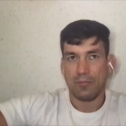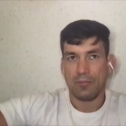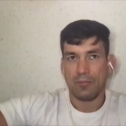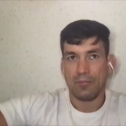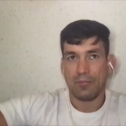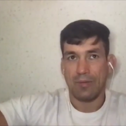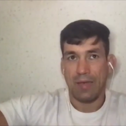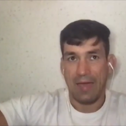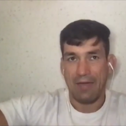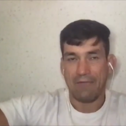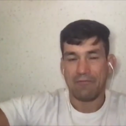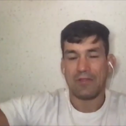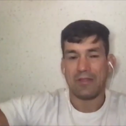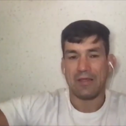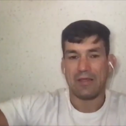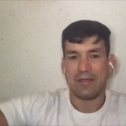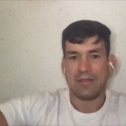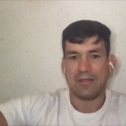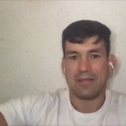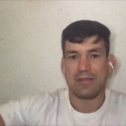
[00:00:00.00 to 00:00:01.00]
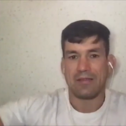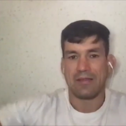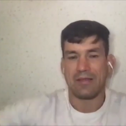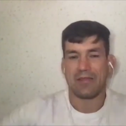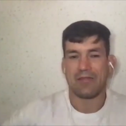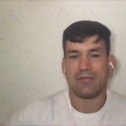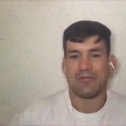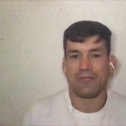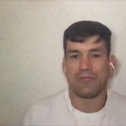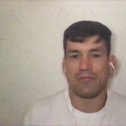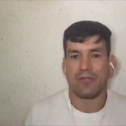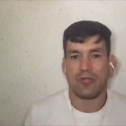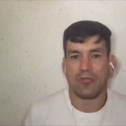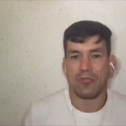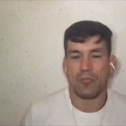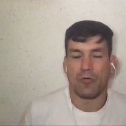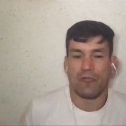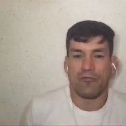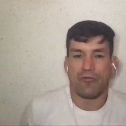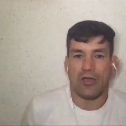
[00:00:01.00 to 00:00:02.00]
have this this
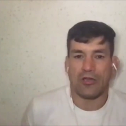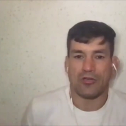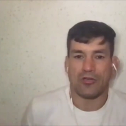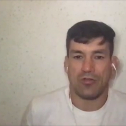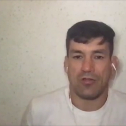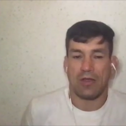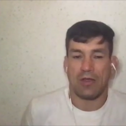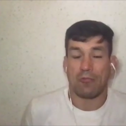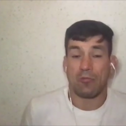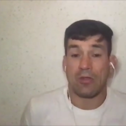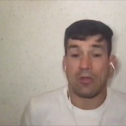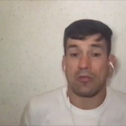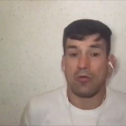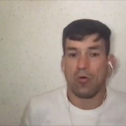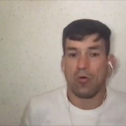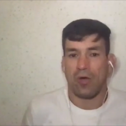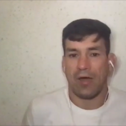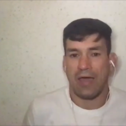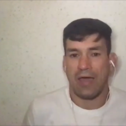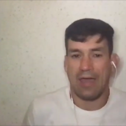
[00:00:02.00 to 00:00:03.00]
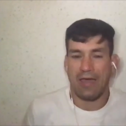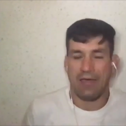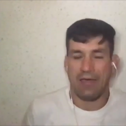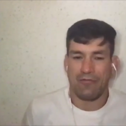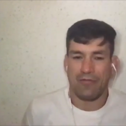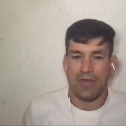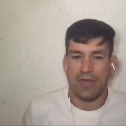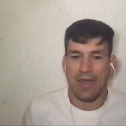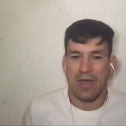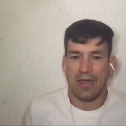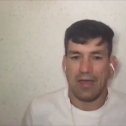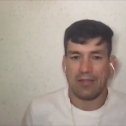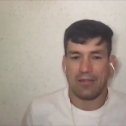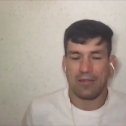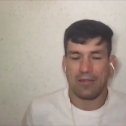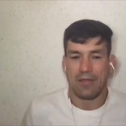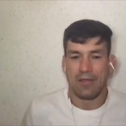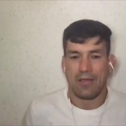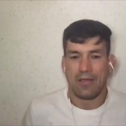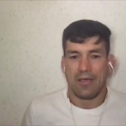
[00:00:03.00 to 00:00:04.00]
just professions that we don't have yet
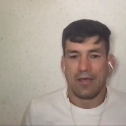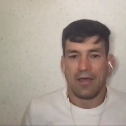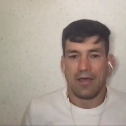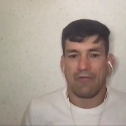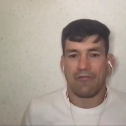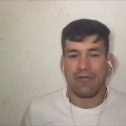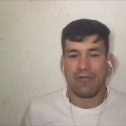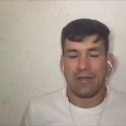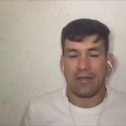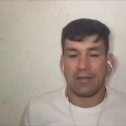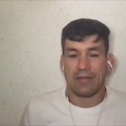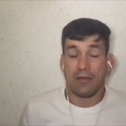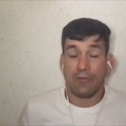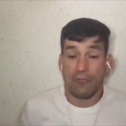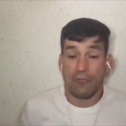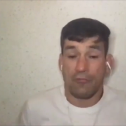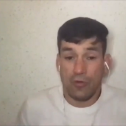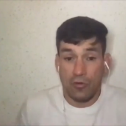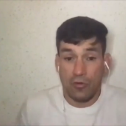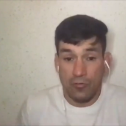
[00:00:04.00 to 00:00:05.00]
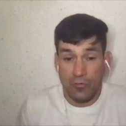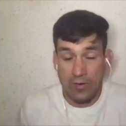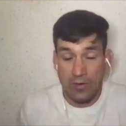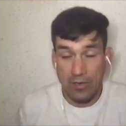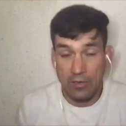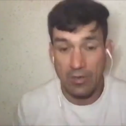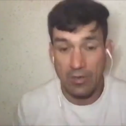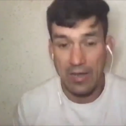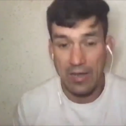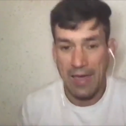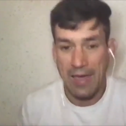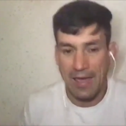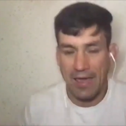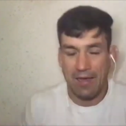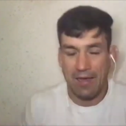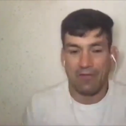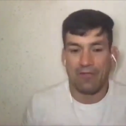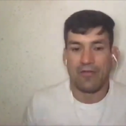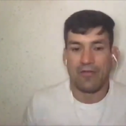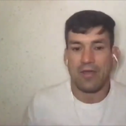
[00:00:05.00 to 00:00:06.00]
i think in the future we're gonna
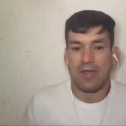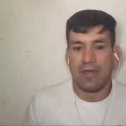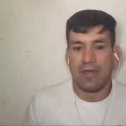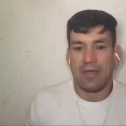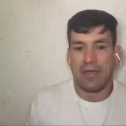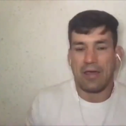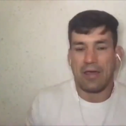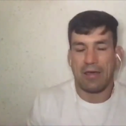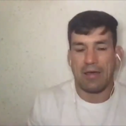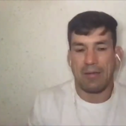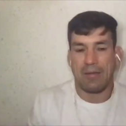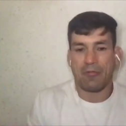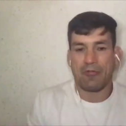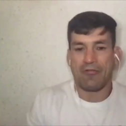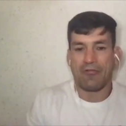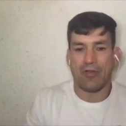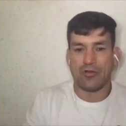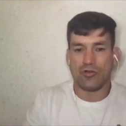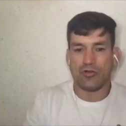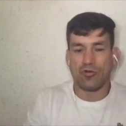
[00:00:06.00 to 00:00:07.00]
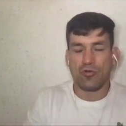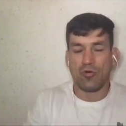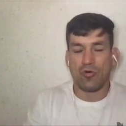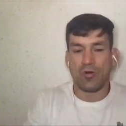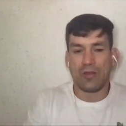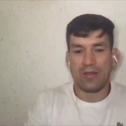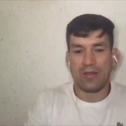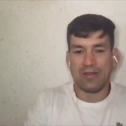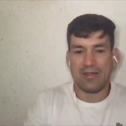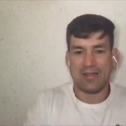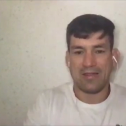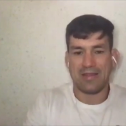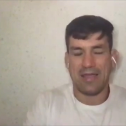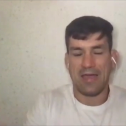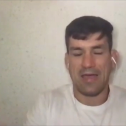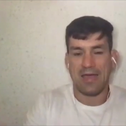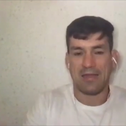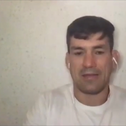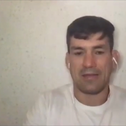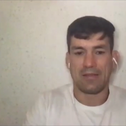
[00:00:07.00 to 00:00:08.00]
have uh, a professional who
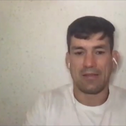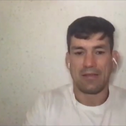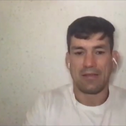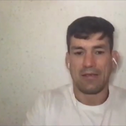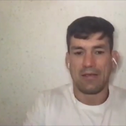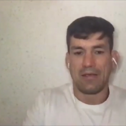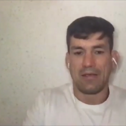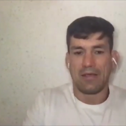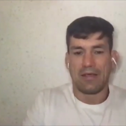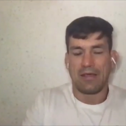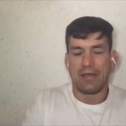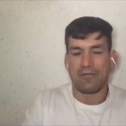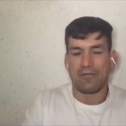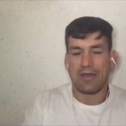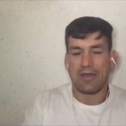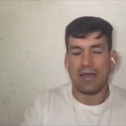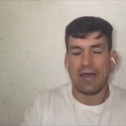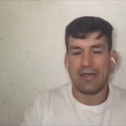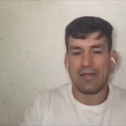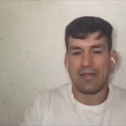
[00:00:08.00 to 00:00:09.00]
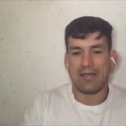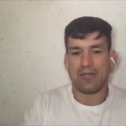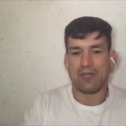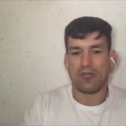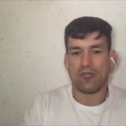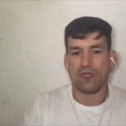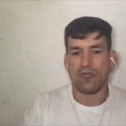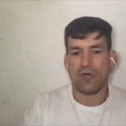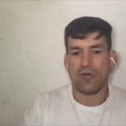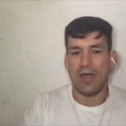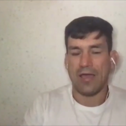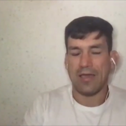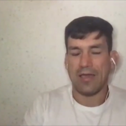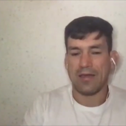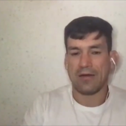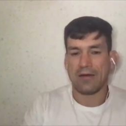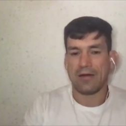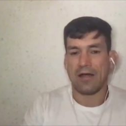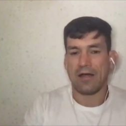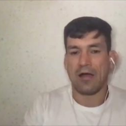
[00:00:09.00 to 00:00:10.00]
understand if the guy is a
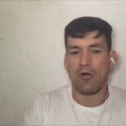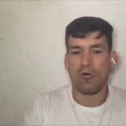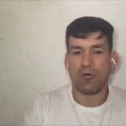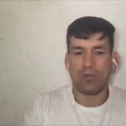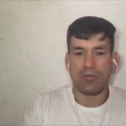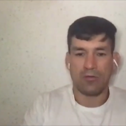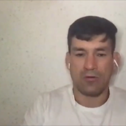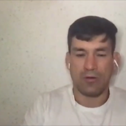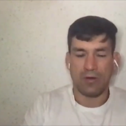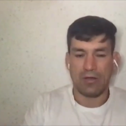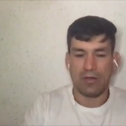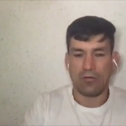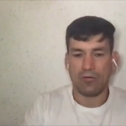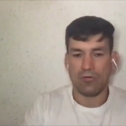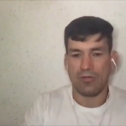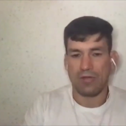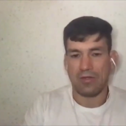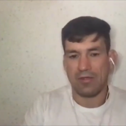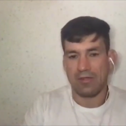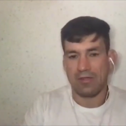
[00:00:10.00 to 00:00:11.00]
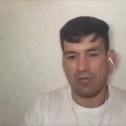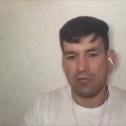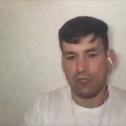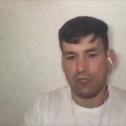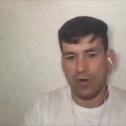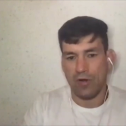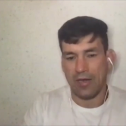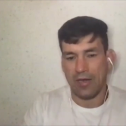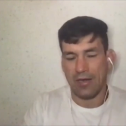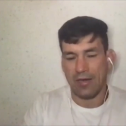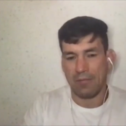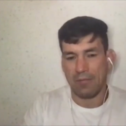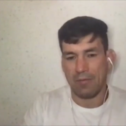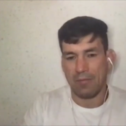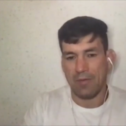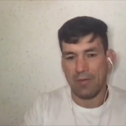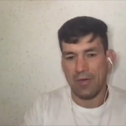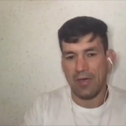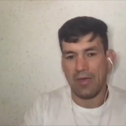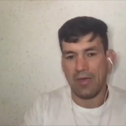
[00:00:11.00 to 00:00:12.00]
striker how he's gonna use his striking
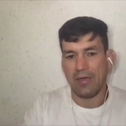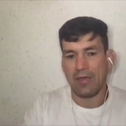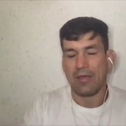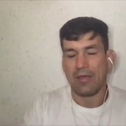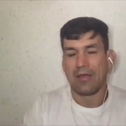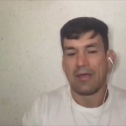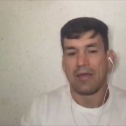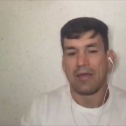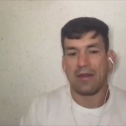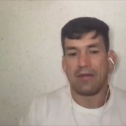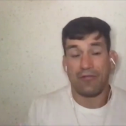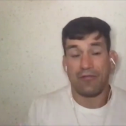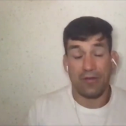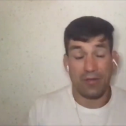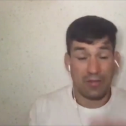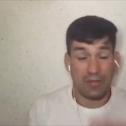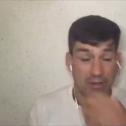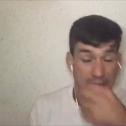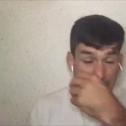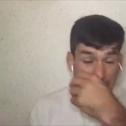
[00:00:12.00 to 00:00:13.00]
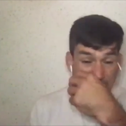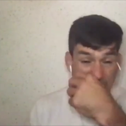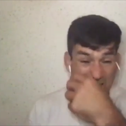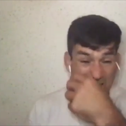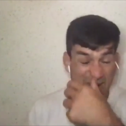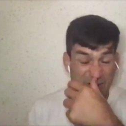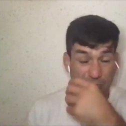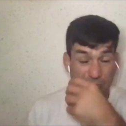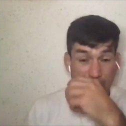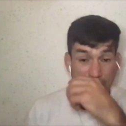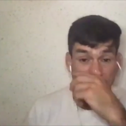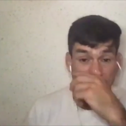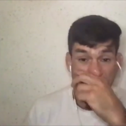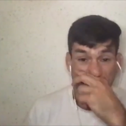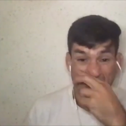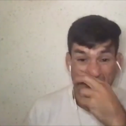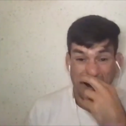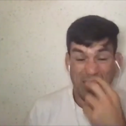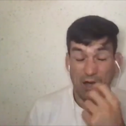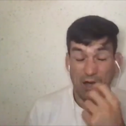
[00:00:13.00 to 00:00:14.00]
mma and if he, the guy is a
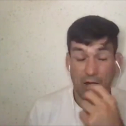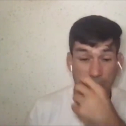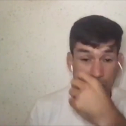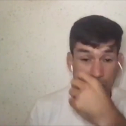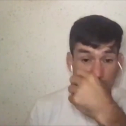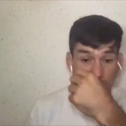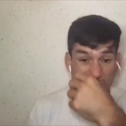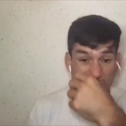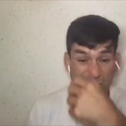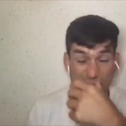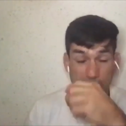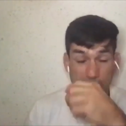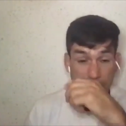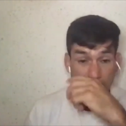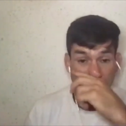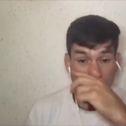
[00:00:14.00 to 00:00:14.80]
grappler how he would